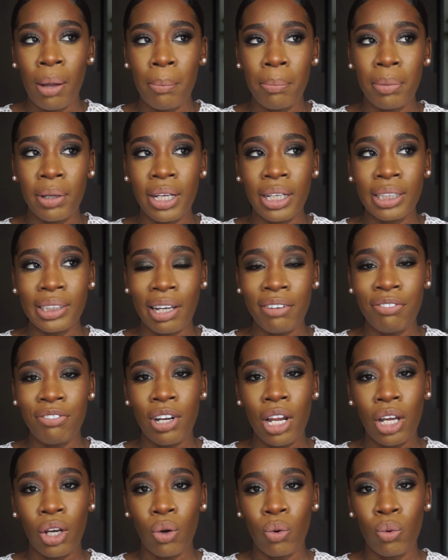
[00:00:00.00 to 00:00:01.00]
because I feel
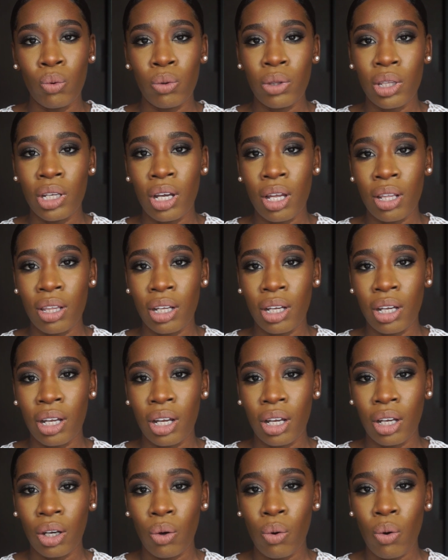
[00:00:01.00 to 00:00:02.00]
like all the
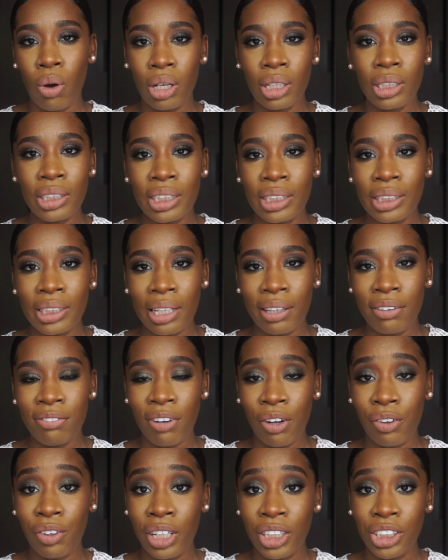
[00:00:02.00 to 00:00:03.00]
other qualities that the
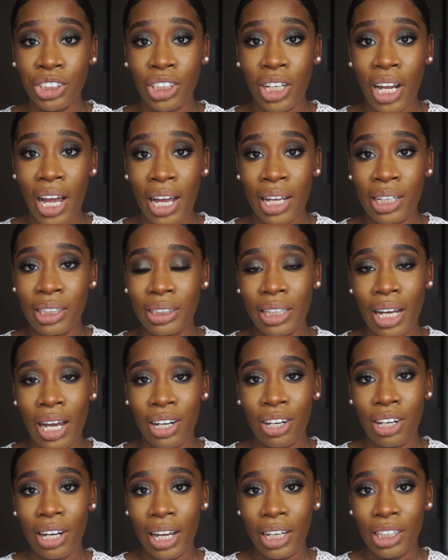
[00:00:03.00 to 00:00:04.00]
foundation has
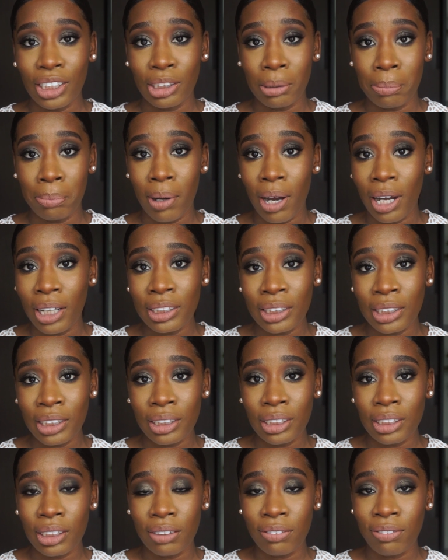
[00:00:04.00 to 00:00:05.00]
kind of like
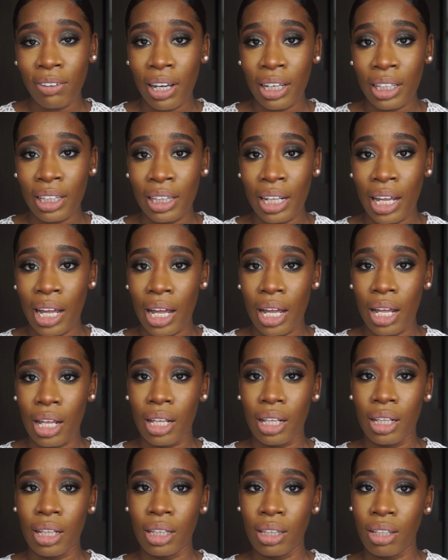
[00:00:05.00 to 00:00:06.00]
surpasses the fact that
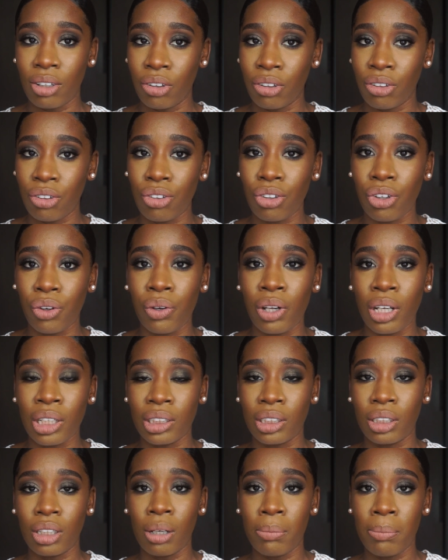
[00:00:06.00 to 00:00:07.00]
the undertone
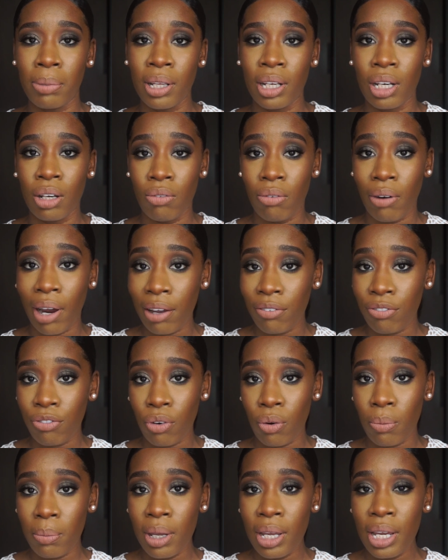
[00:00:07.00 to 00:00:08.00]
isn't completely right
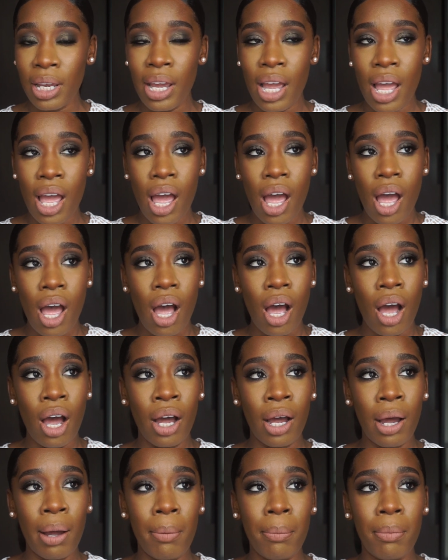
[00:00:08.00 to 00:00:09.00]
for me.
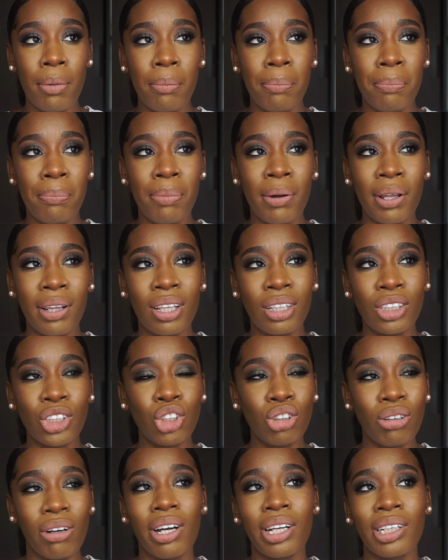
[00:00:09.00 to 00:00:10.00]
But the
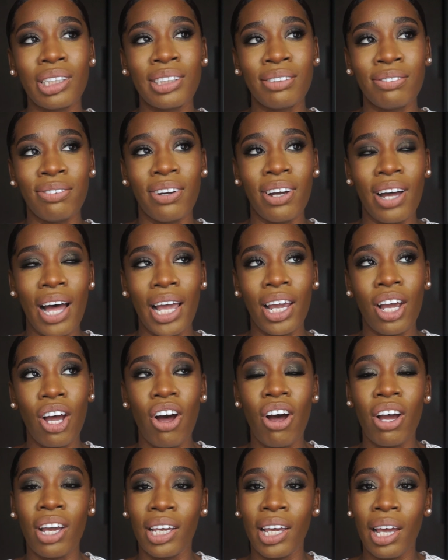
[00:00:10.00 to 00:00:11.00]
transfer, I
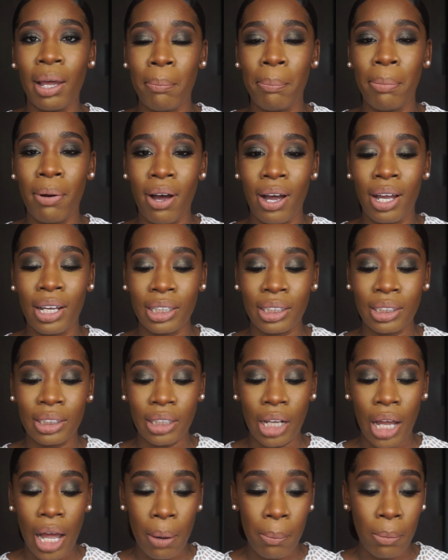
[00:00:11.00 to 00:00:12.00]
can't get past
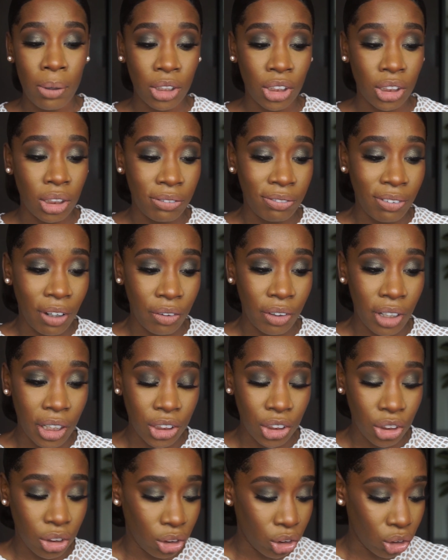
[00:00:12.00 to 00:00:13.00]
how much the
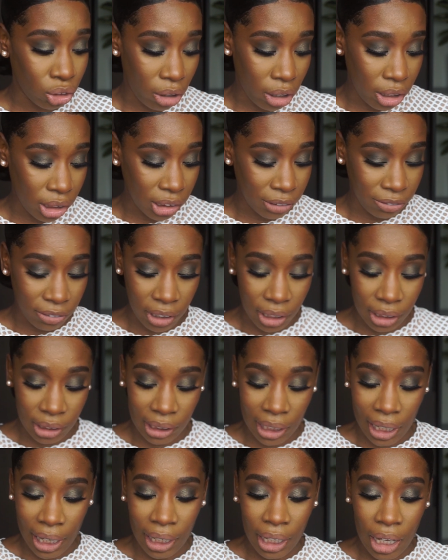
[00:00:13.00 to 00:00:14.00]
foundation
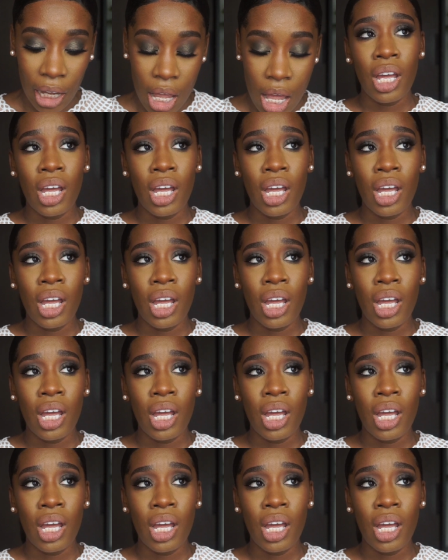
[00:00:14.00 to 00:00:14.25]
transfers. Like,